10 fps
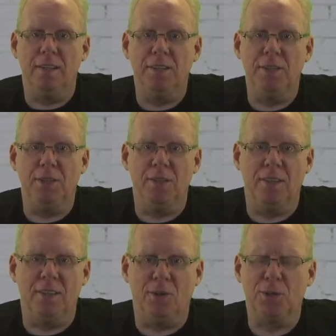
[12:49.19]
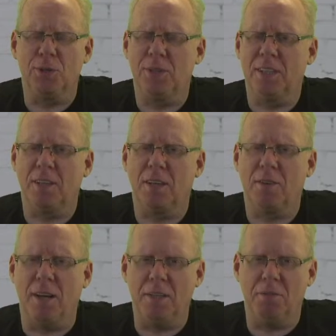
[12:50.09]
He also did a
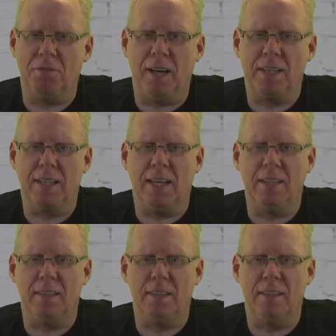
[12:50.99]
great effect that